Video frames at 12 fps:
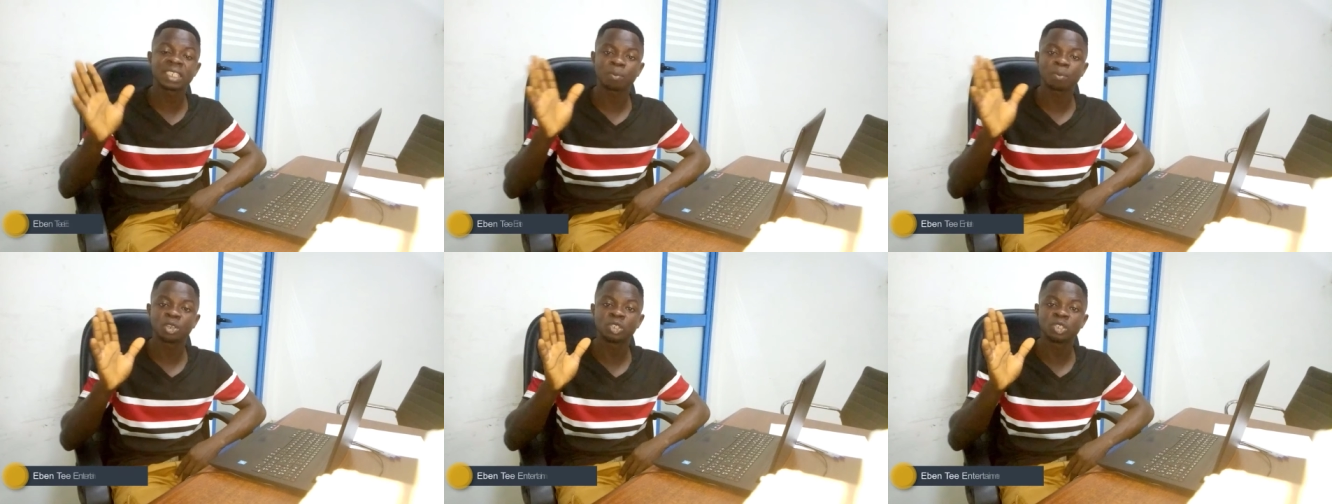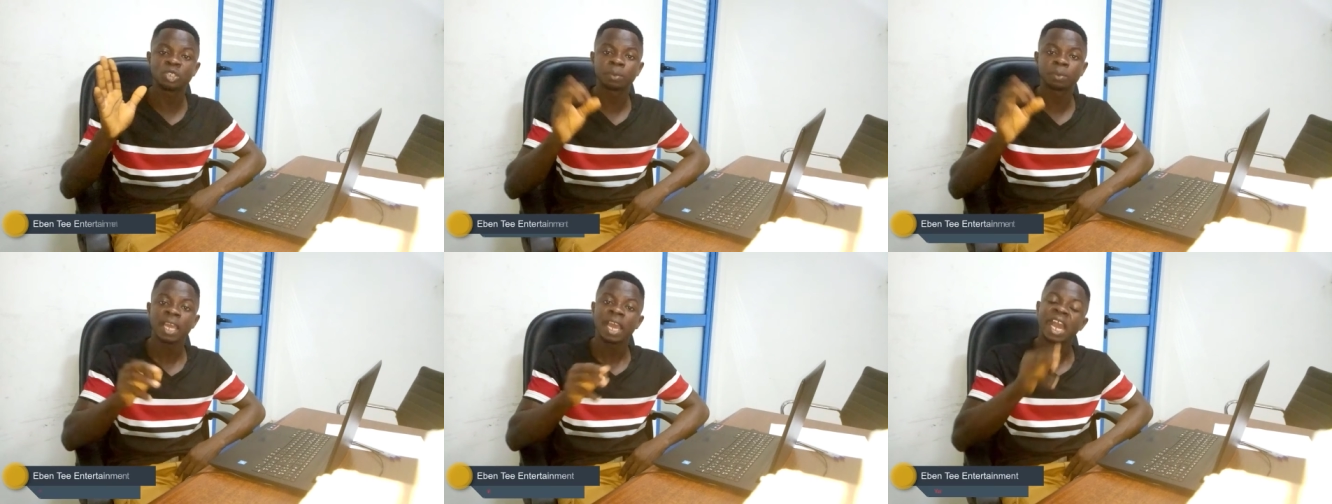video
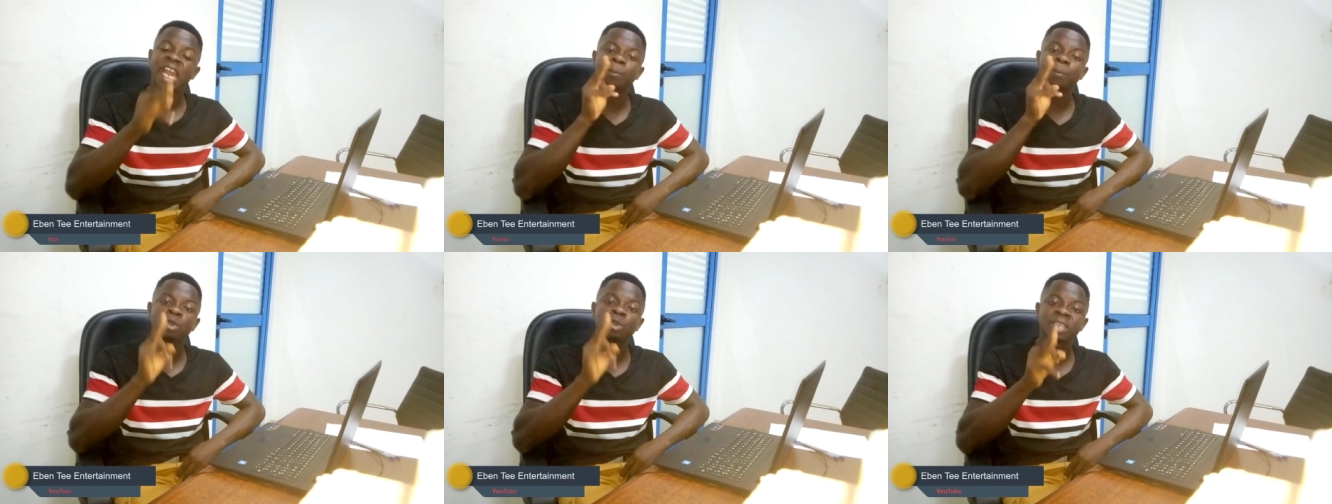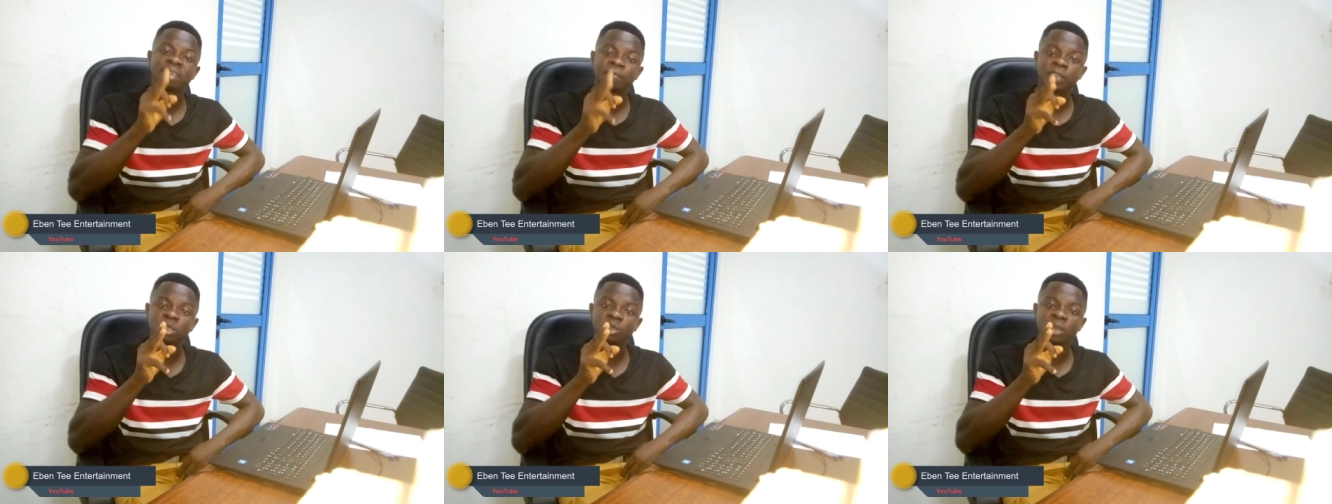was
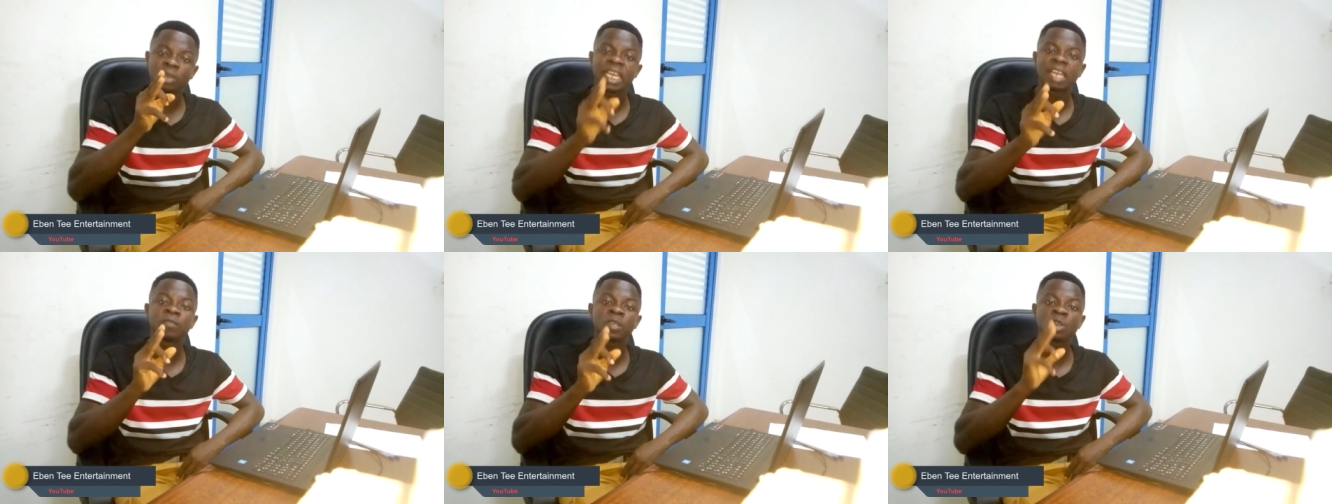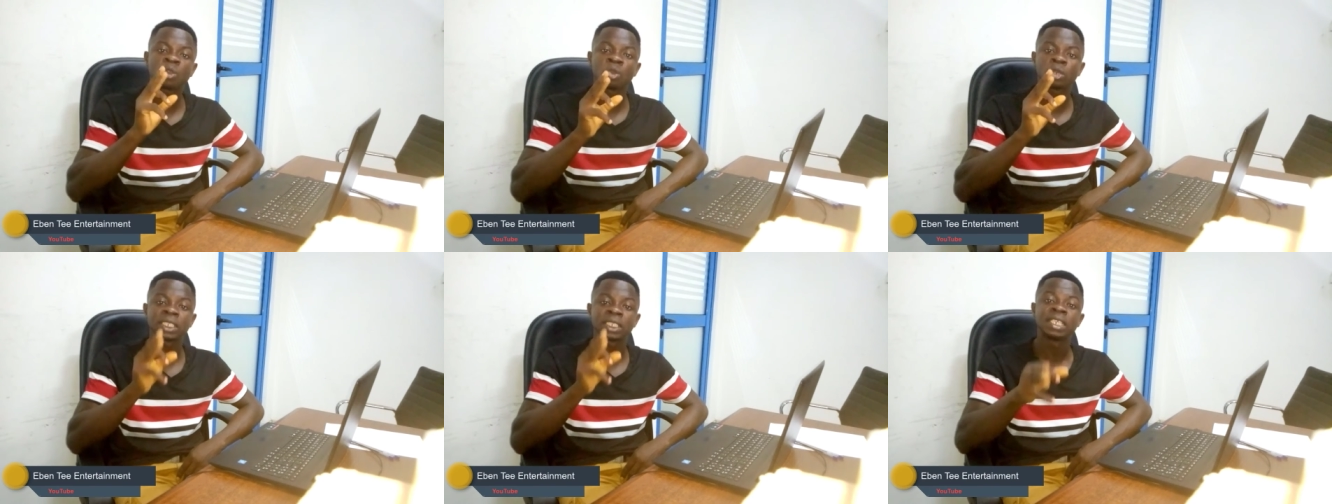on half viral.
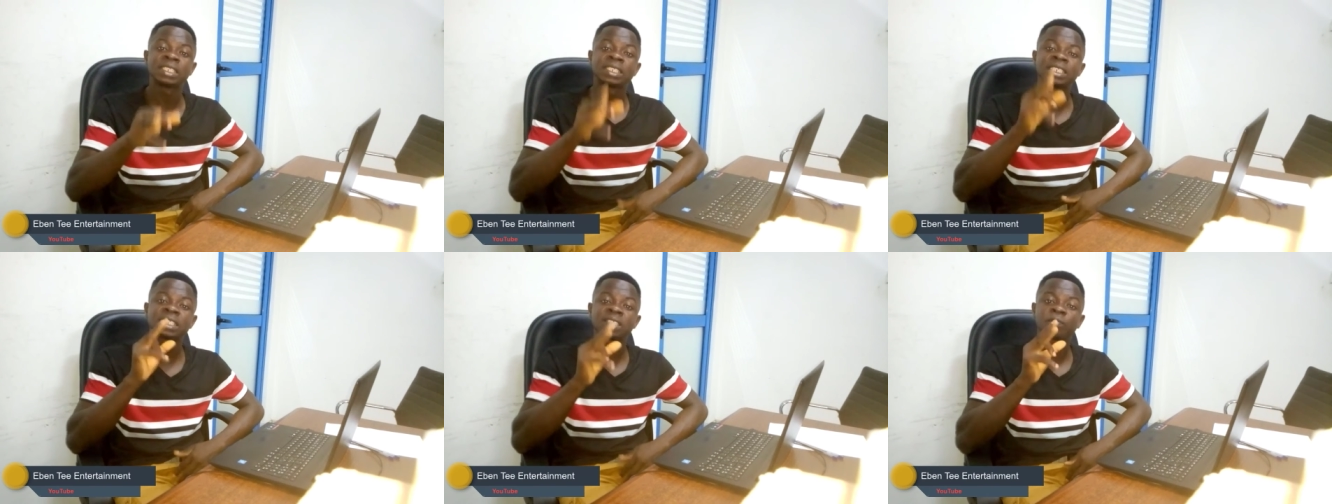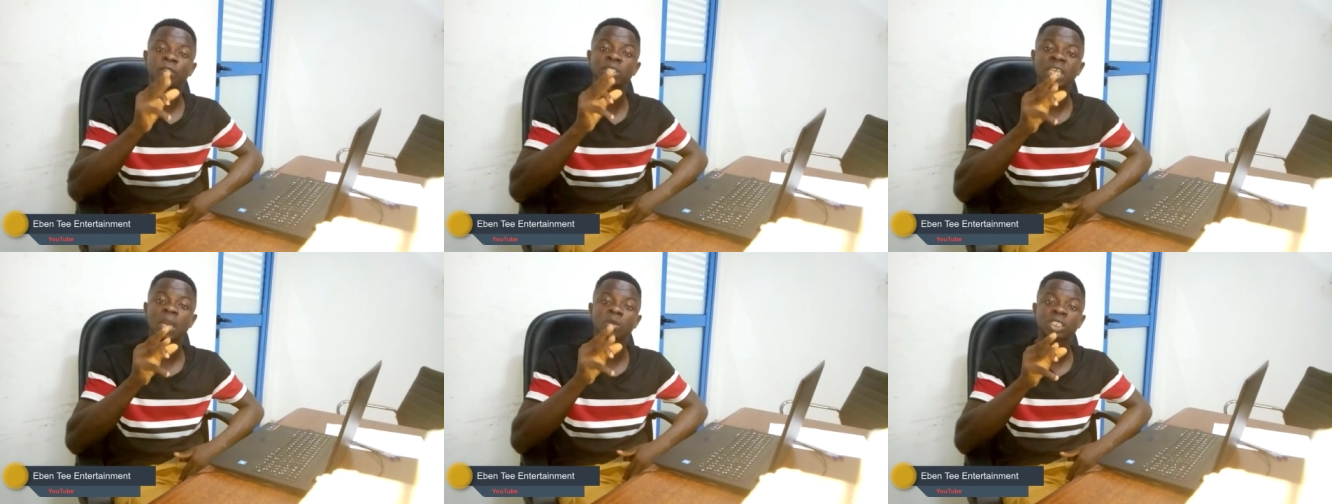So I didn't pay attention
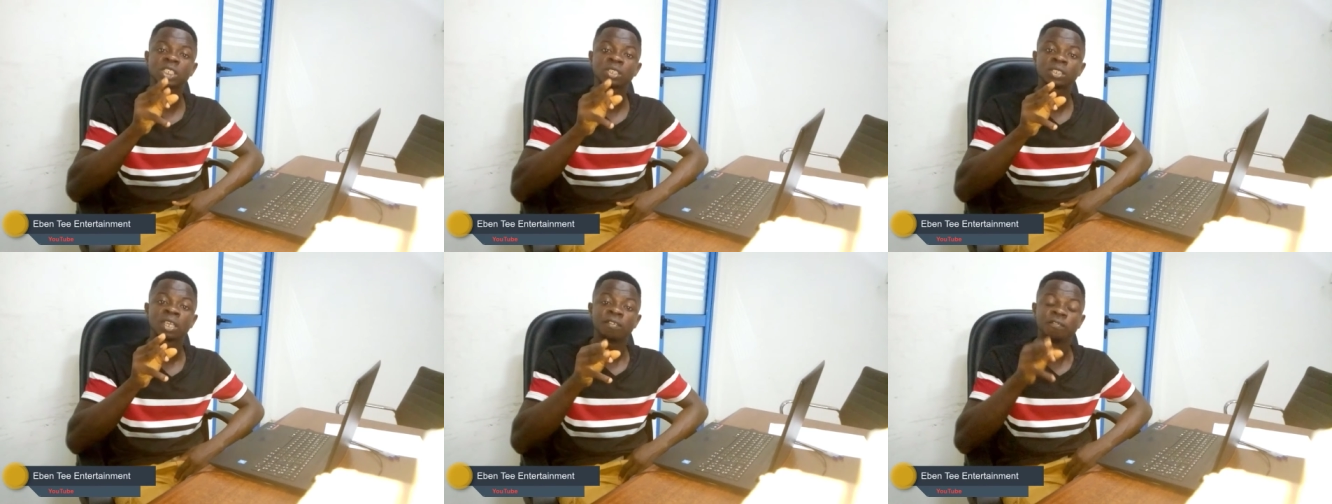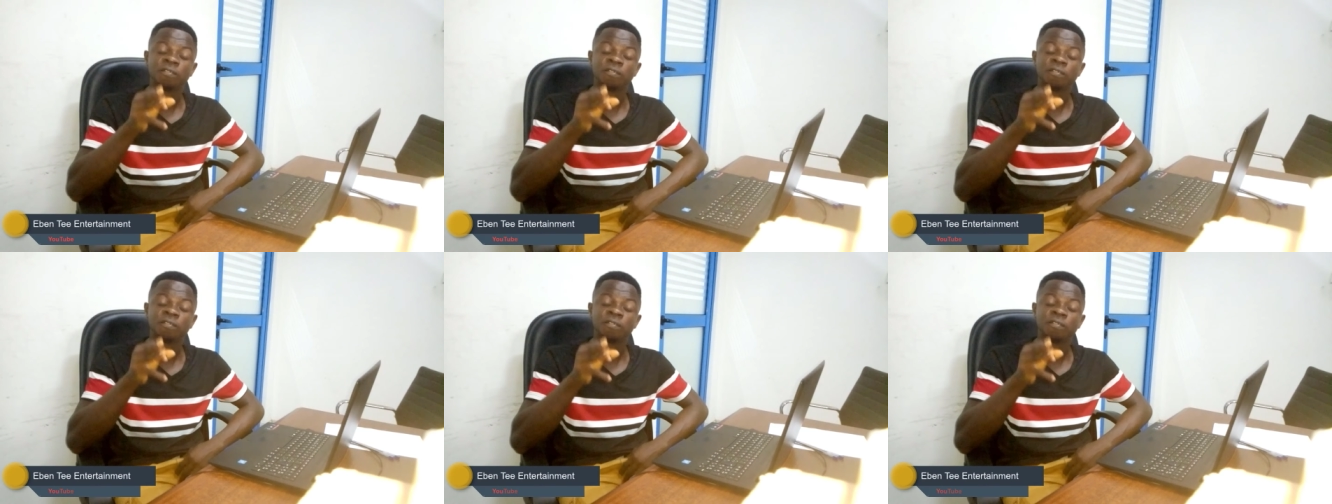to YouTube
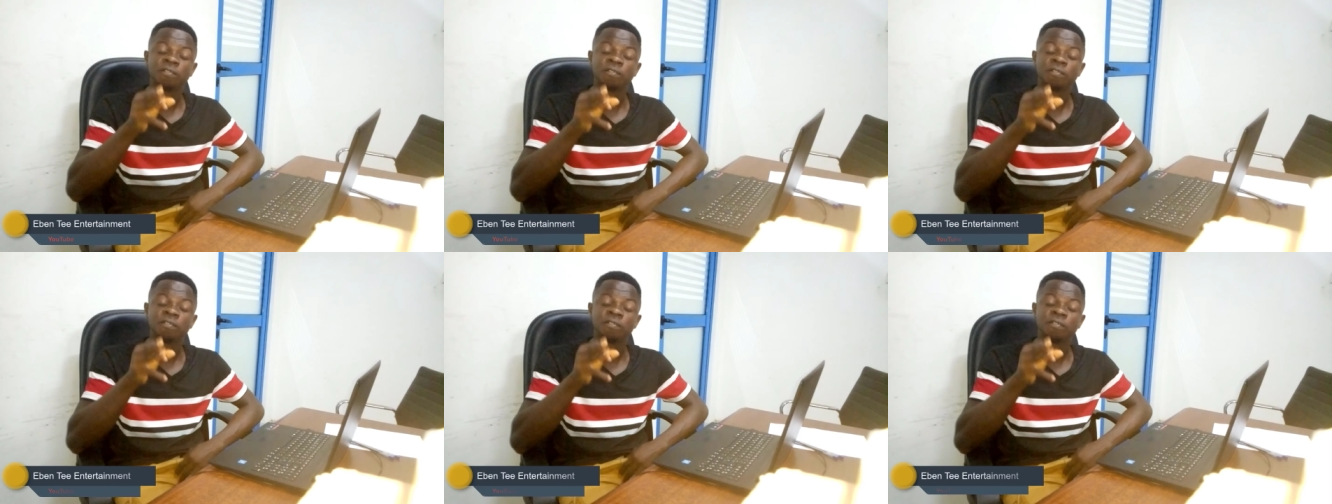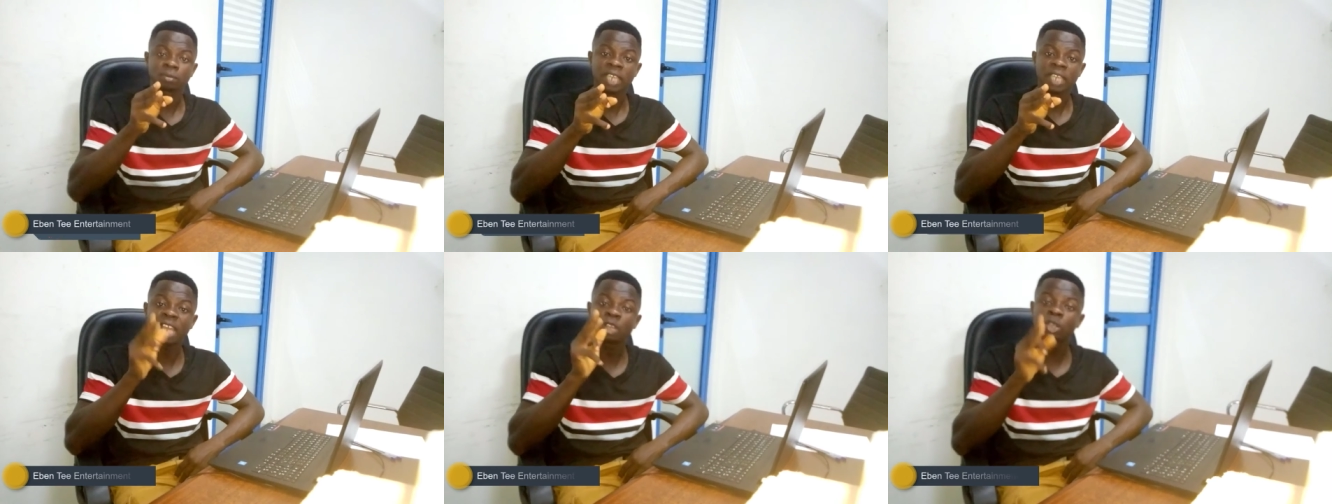long time before
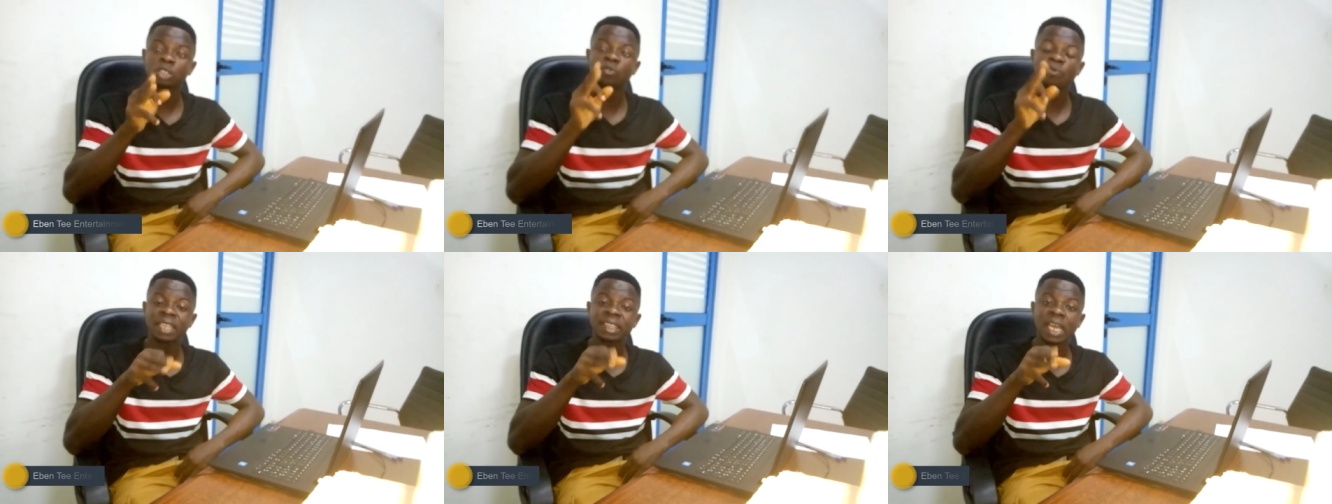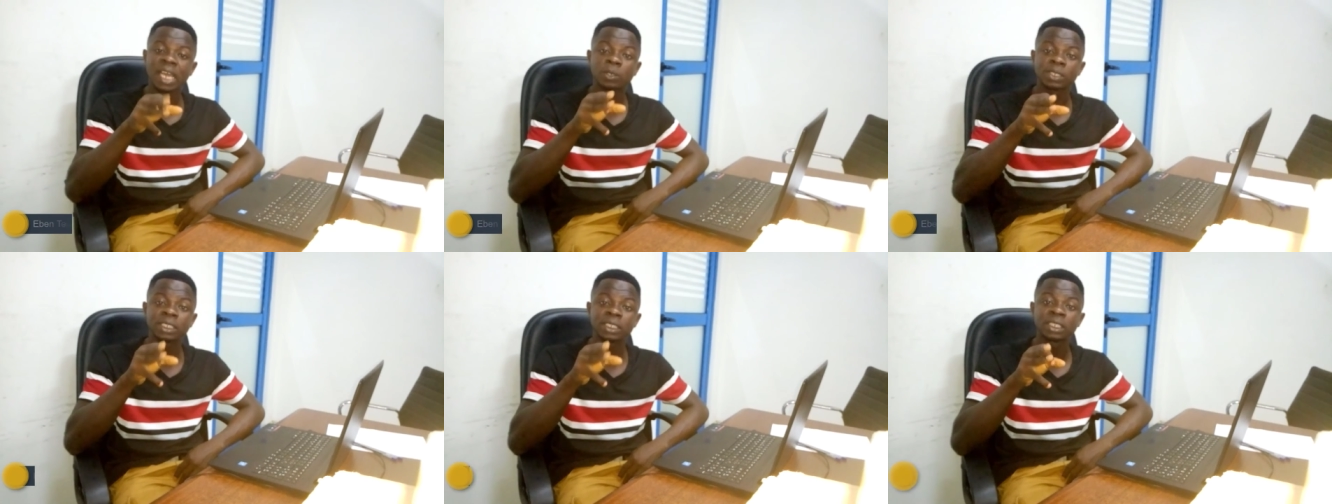I came back to
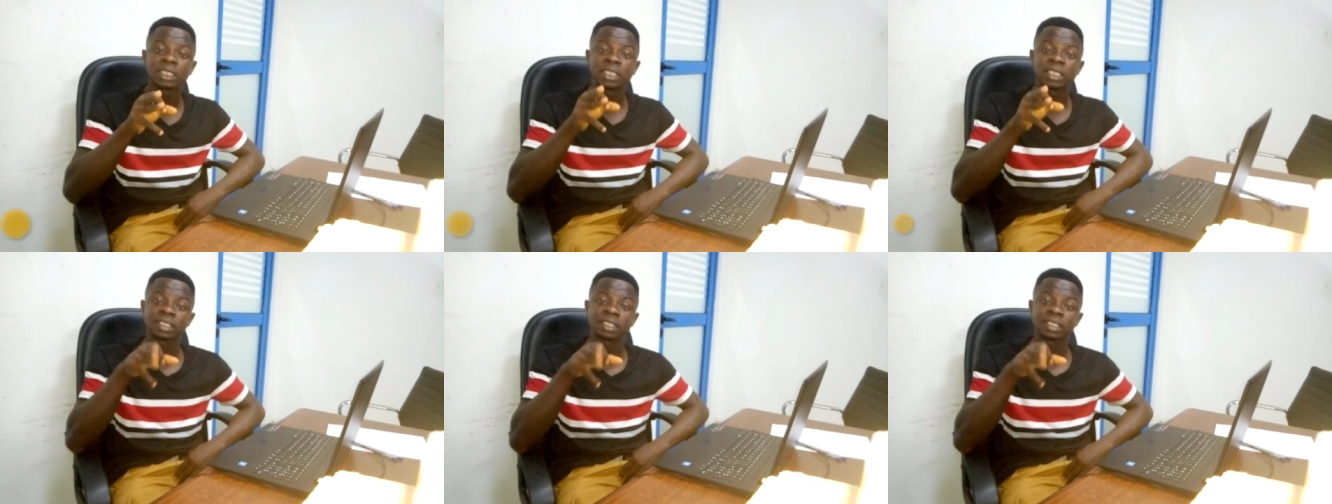YouTube and stuff.